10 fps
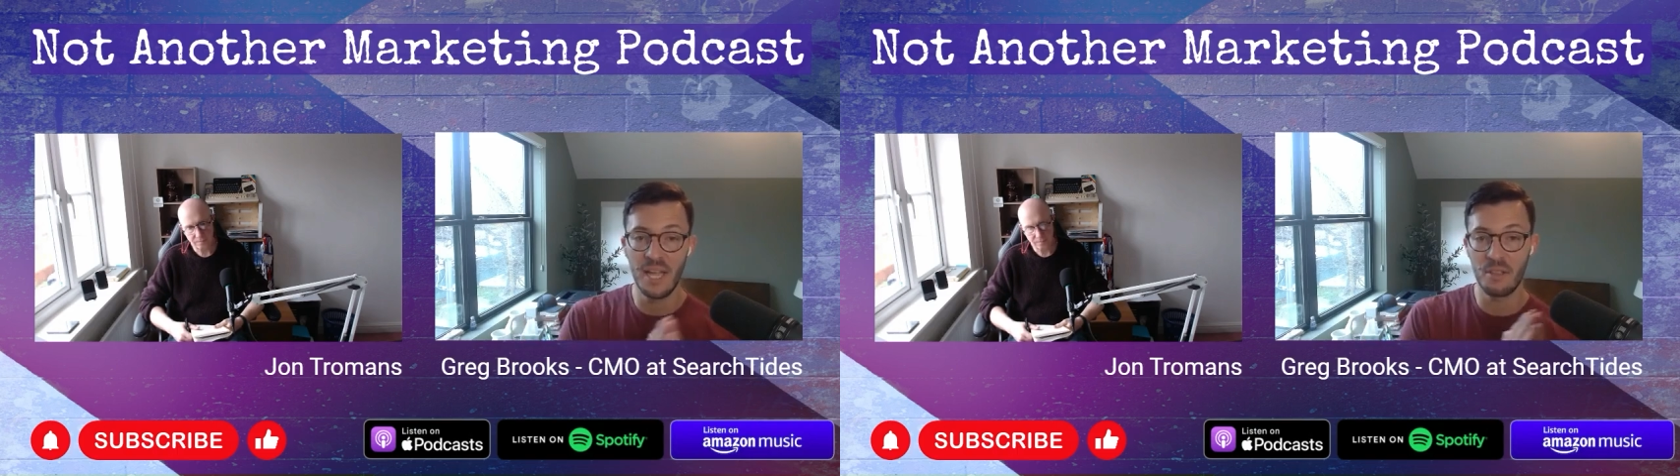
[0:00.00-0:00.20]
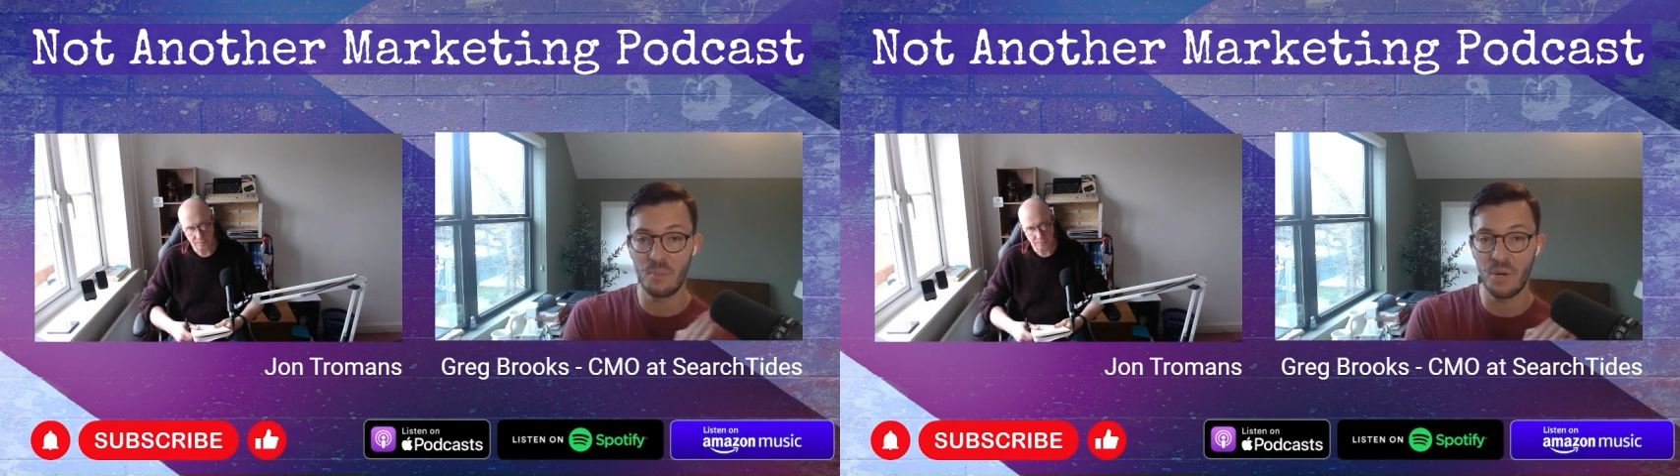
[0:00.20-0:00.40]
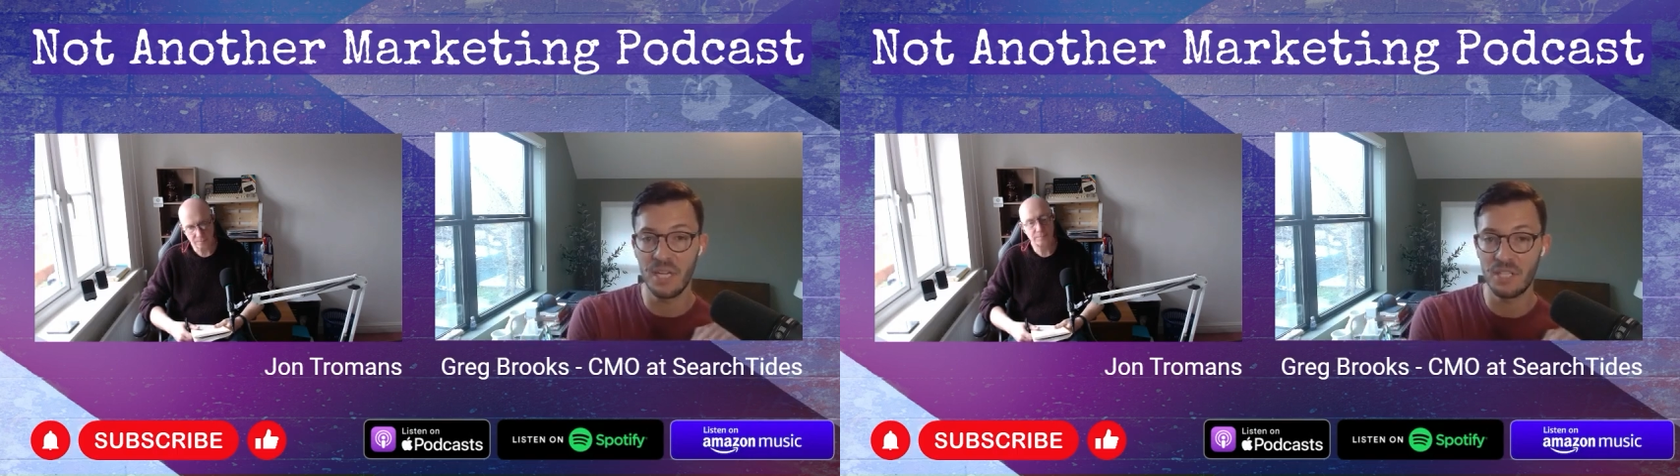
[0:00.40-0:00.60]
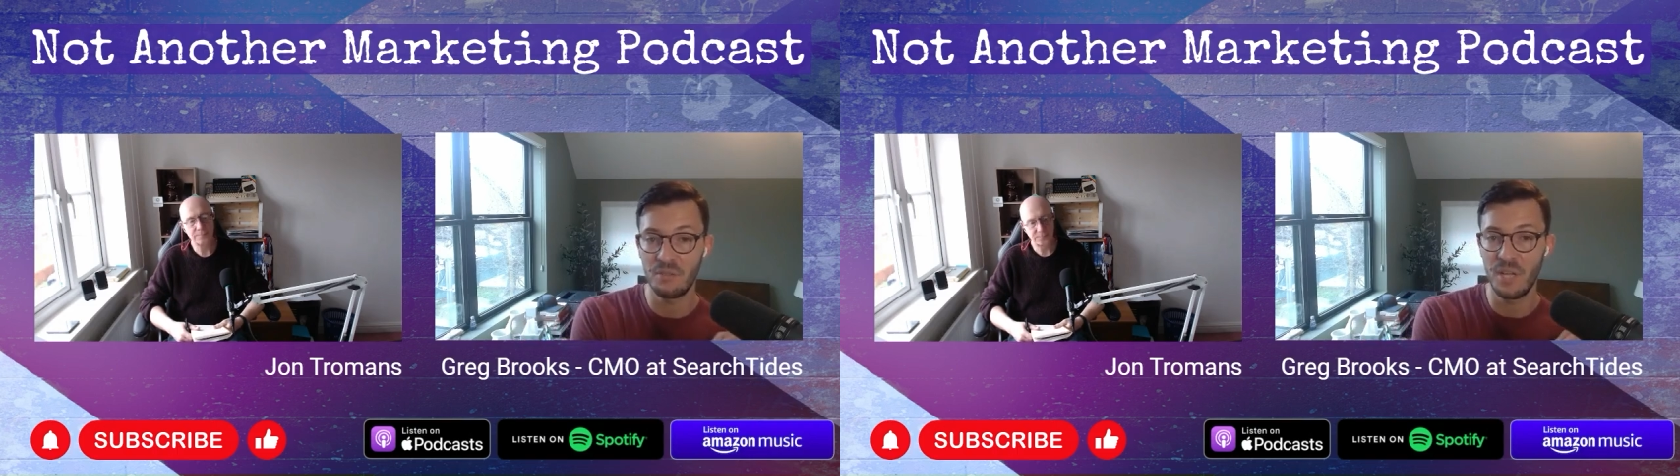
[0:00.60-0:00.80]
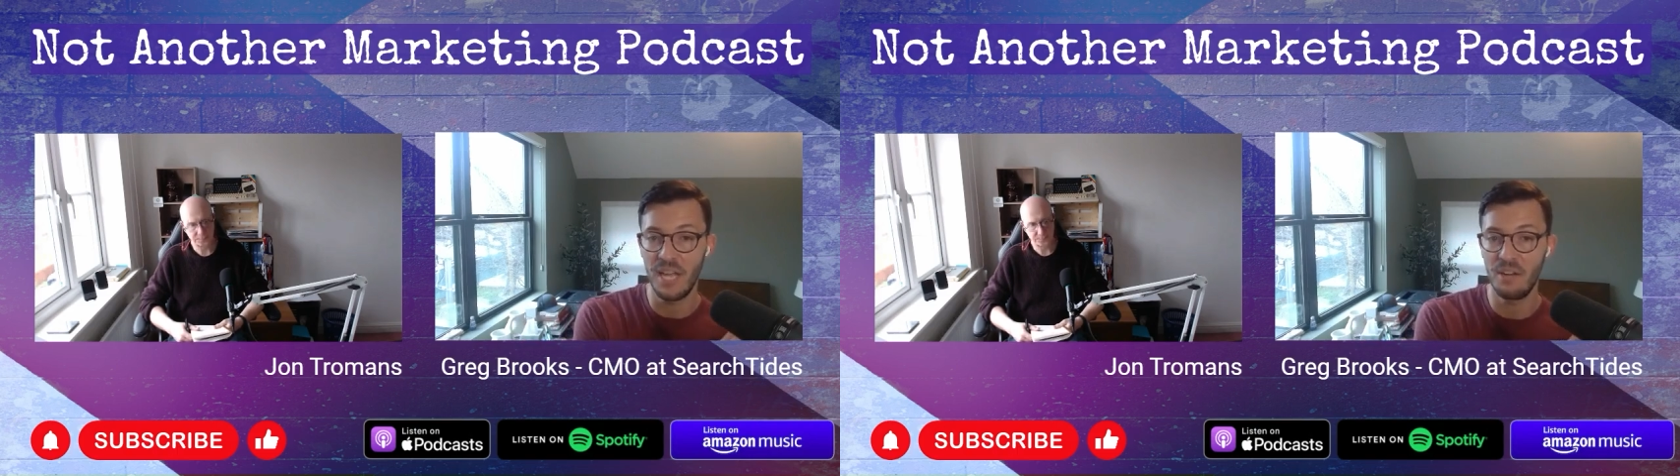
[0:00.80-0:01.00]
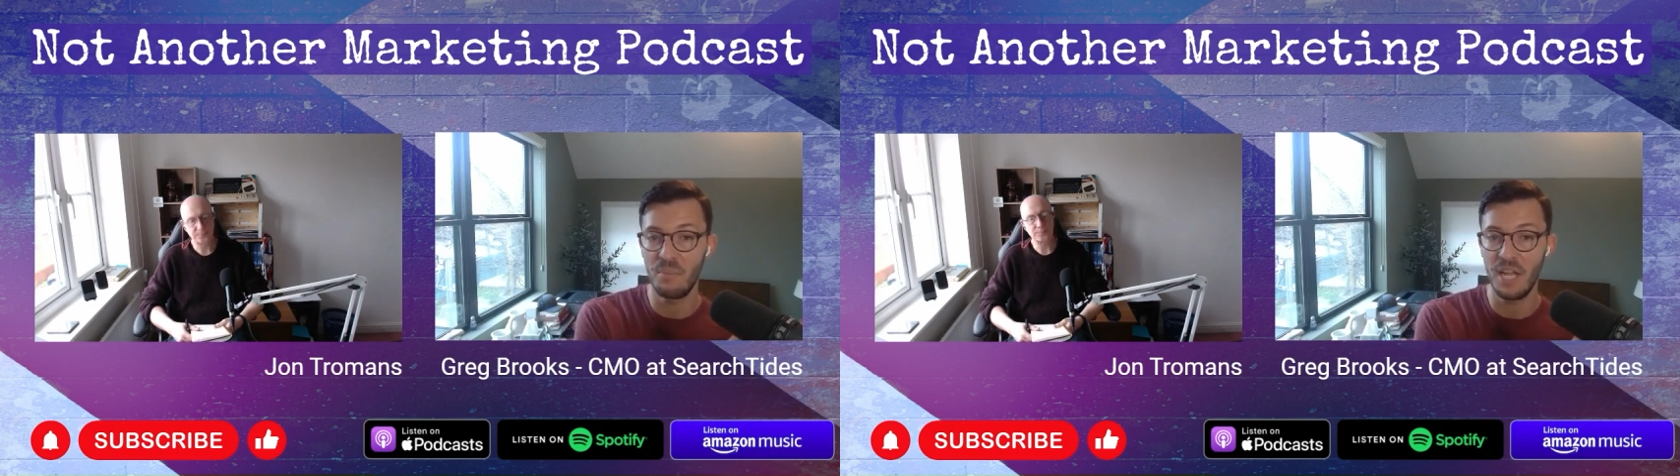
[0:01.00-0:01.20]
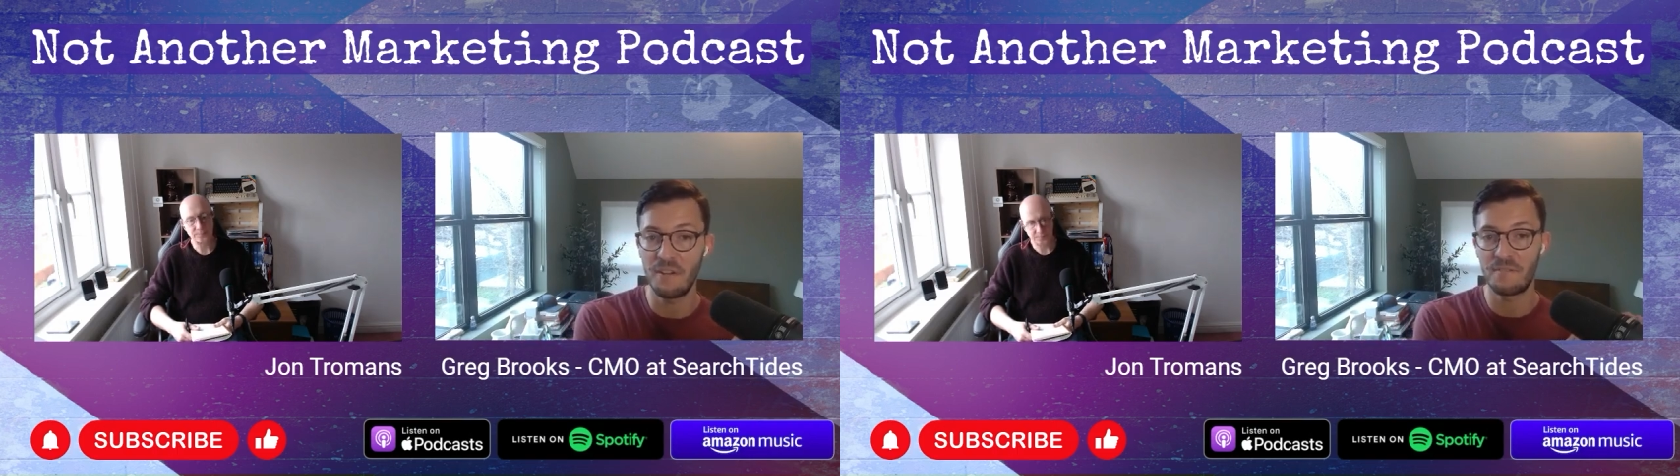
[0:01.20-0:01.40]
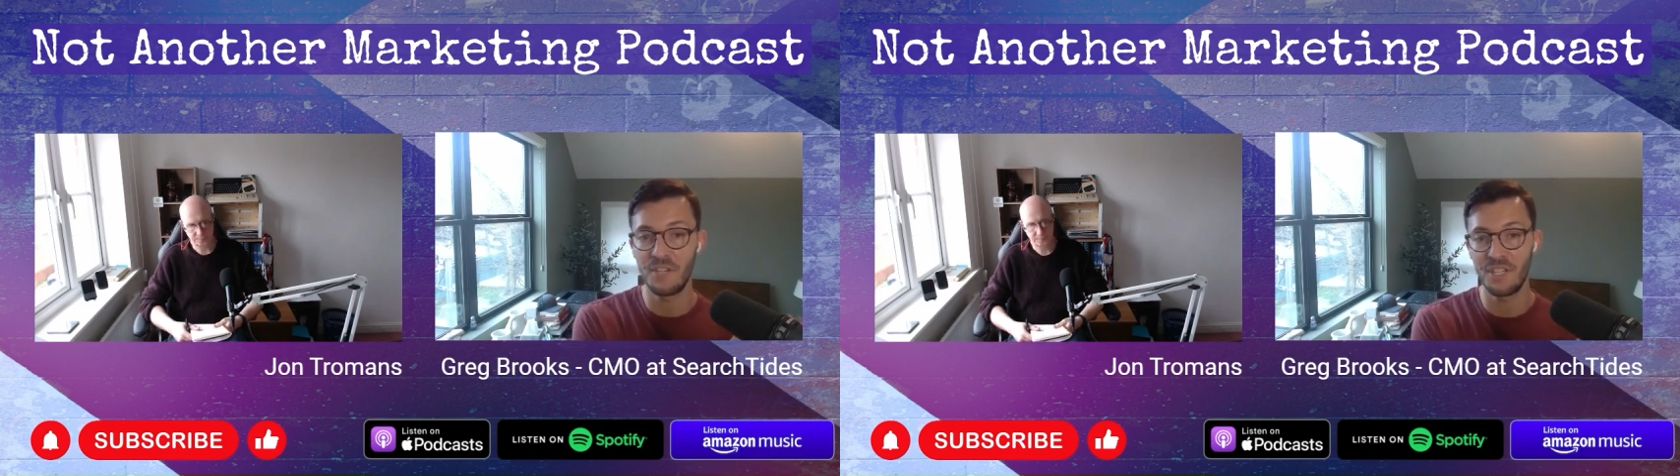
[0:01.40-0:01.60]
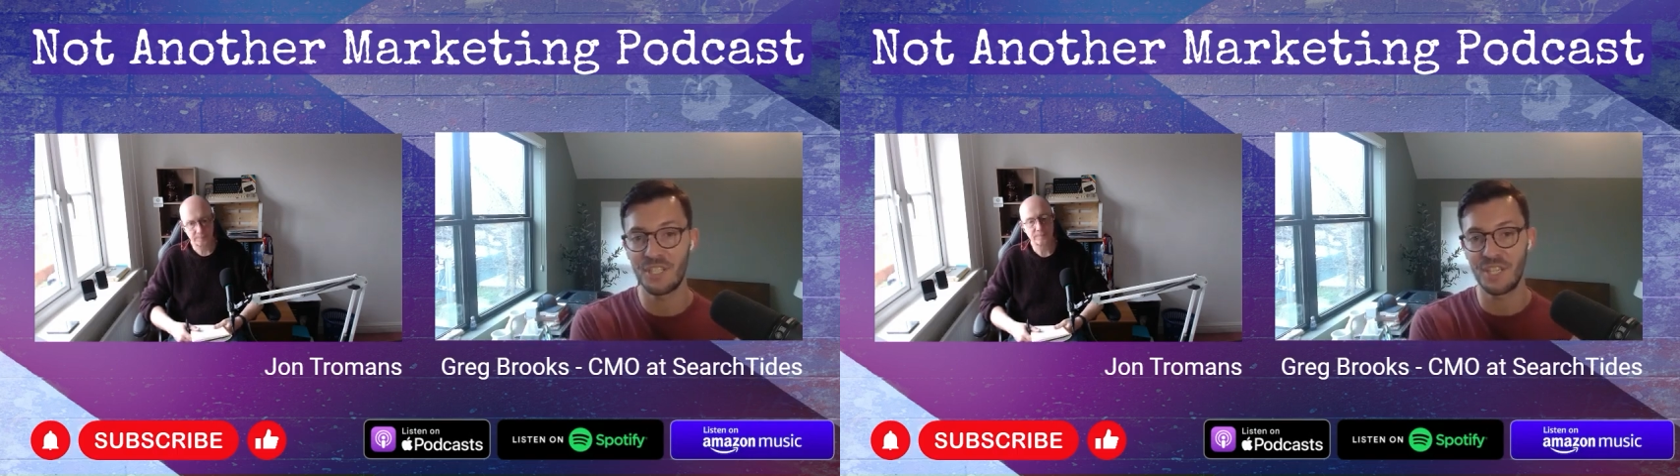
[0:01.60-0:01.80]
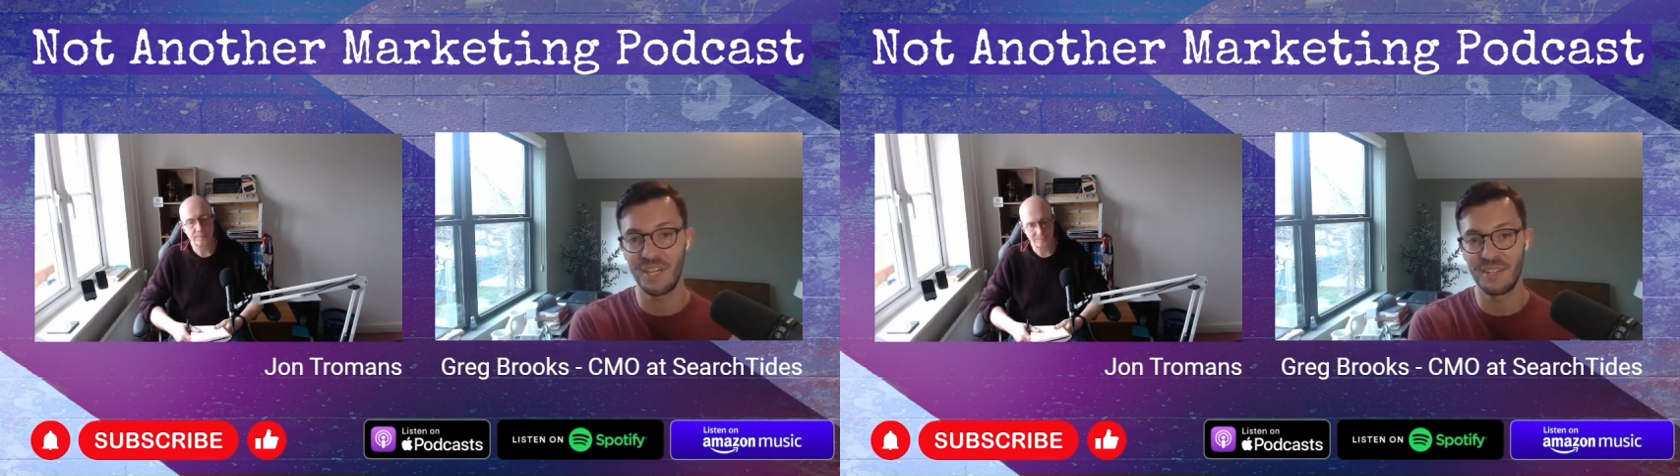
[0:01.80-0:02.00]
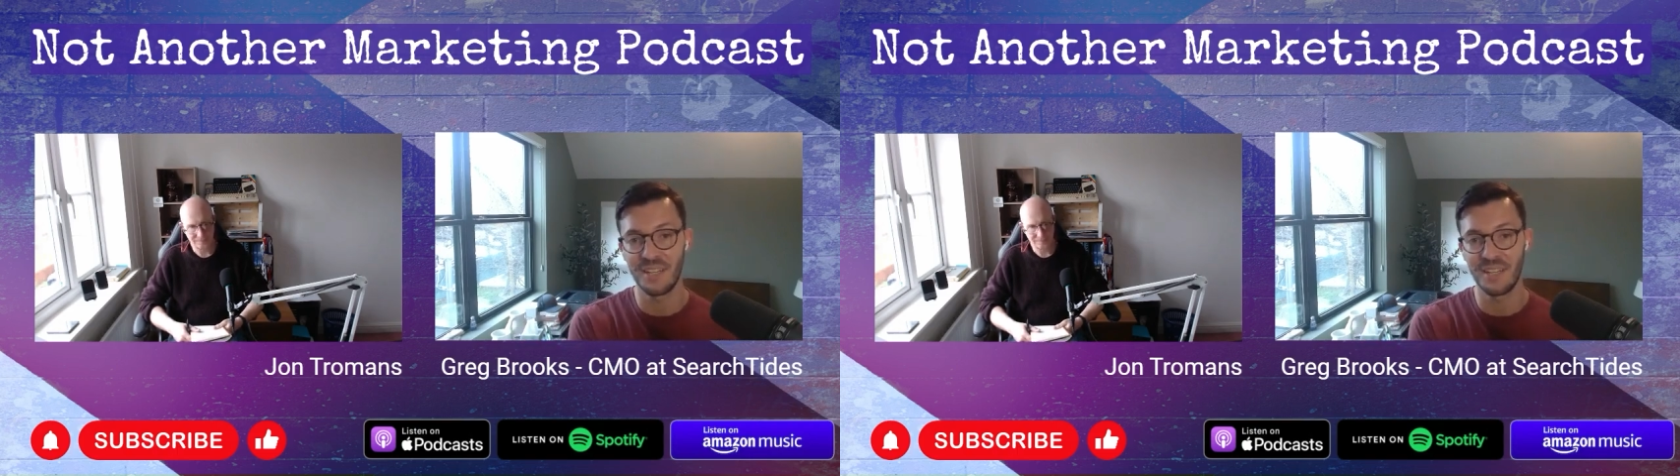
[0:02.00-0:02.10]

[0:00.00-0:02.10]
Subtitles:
the price of handmade furniture?